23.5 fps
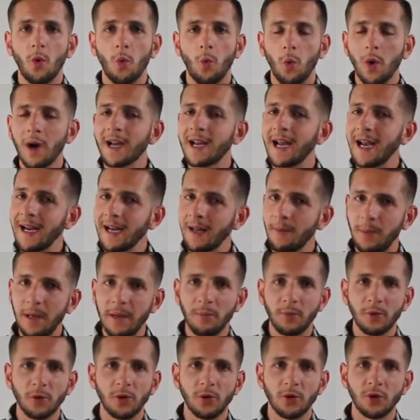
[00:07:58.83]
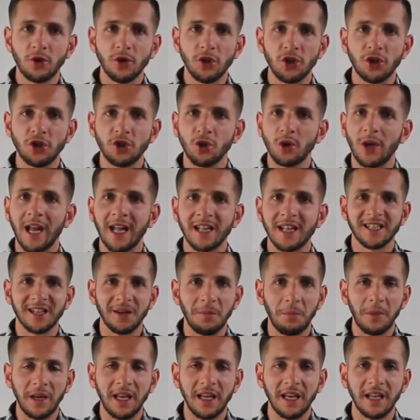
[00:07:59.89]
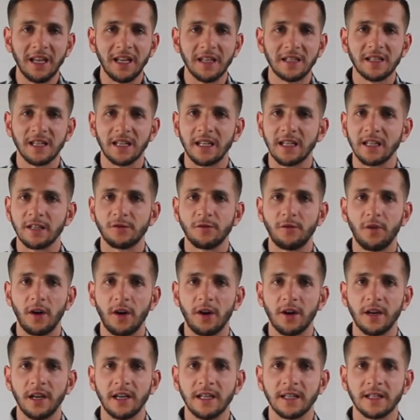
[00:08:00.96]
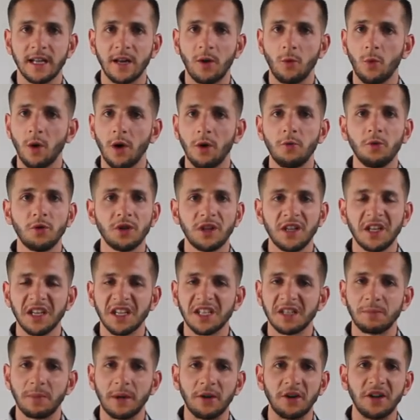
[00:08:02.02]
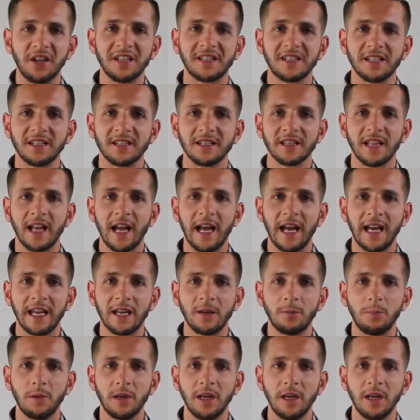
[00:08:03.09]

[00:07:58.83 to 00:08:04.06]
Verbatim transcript: What kind of people did you to meet and as far as like what were the experiences like